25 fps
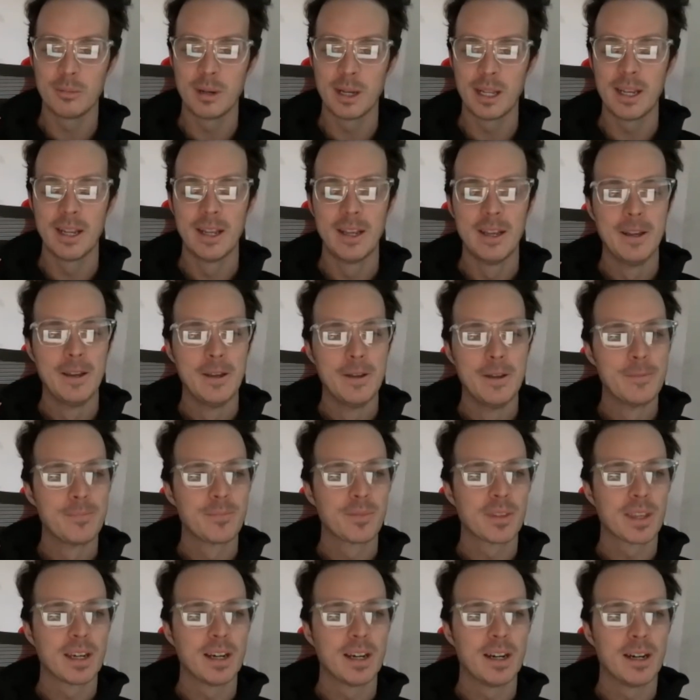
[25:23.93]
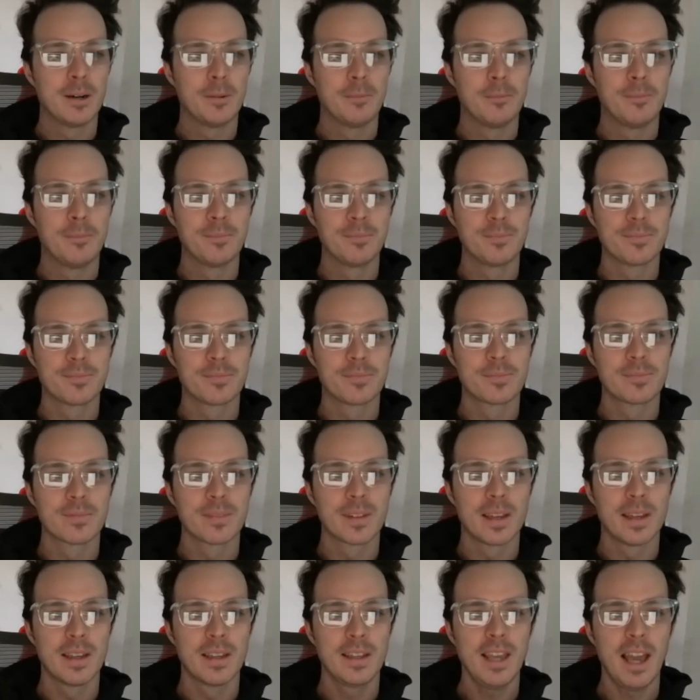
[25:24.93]
But um,
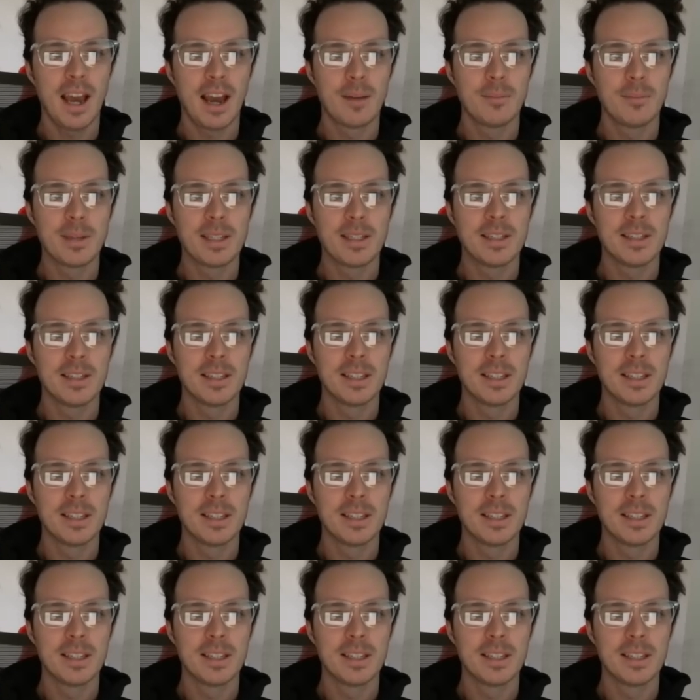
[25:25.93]
yeah, I mean,